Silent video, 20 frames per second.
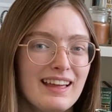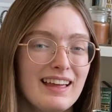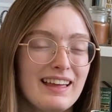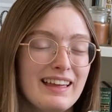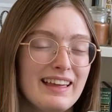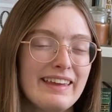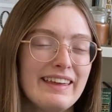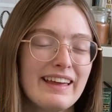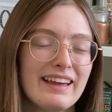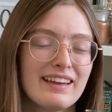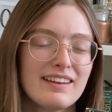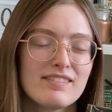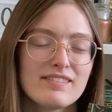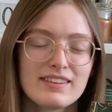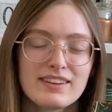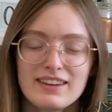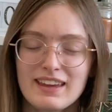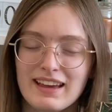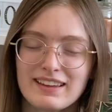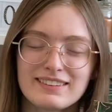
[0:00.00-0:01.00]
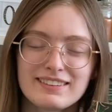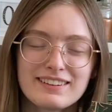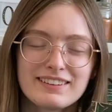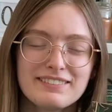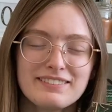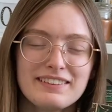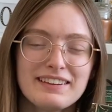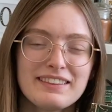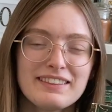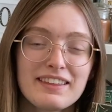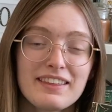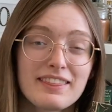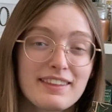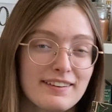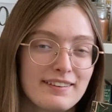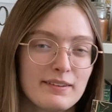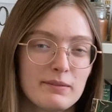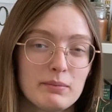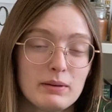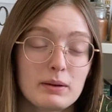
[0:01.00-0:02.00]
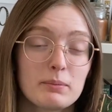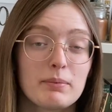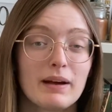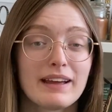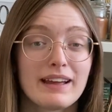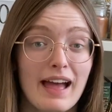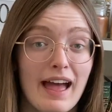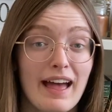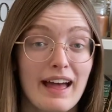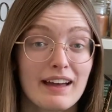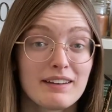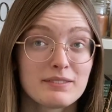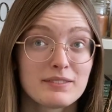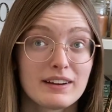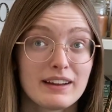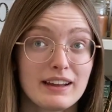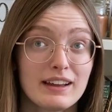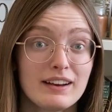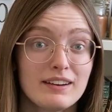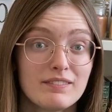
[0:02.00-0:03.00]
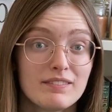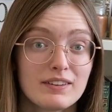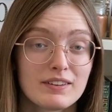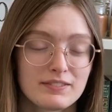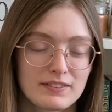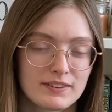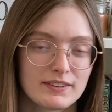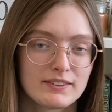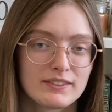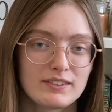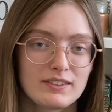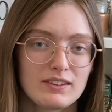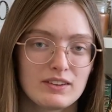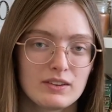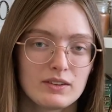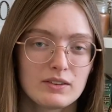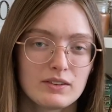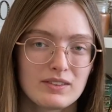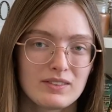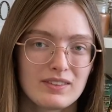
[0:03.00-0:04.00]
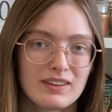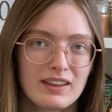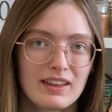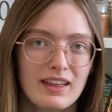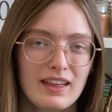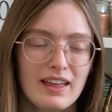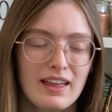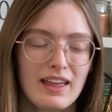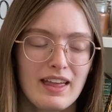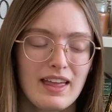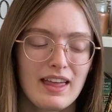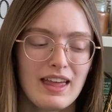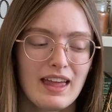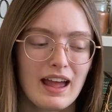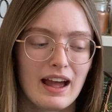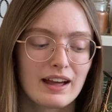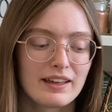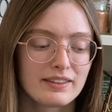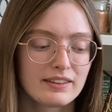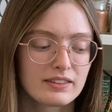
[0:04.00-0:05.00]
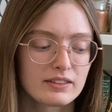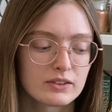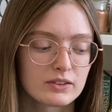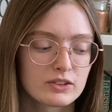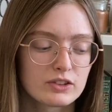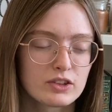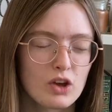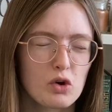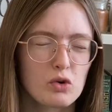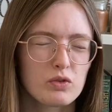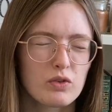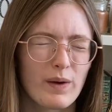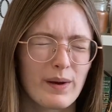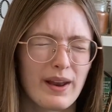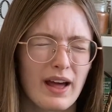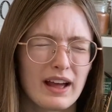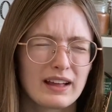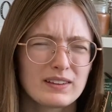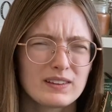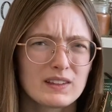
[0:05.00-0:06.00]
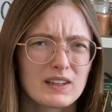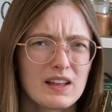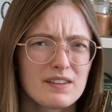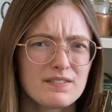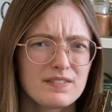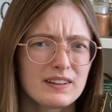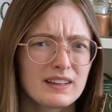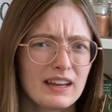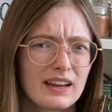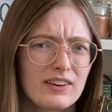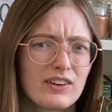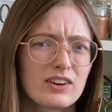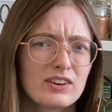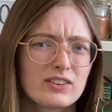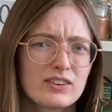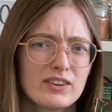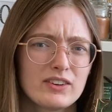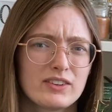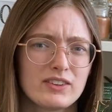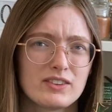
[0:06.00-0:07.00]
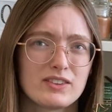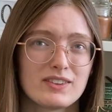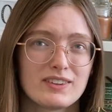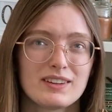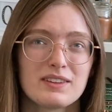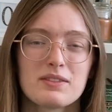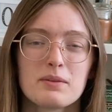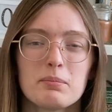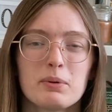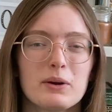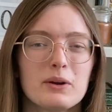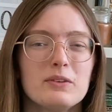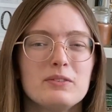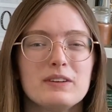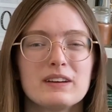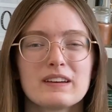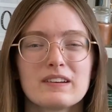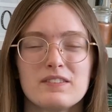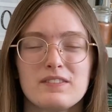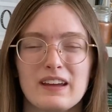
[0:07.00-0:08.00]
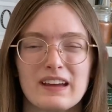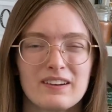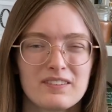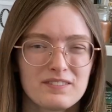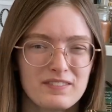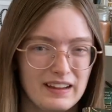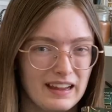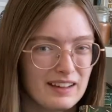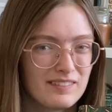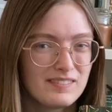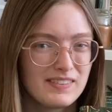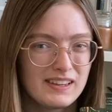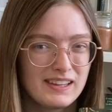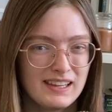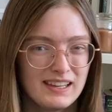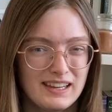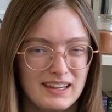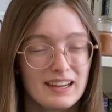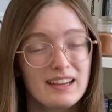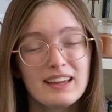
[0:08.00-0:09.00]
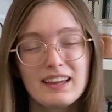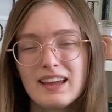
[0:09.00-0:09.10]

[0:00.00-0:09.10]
I have yet to read the third book, but I have read the first two. I think they're so fun. I love the characters. It's like the perfect fan family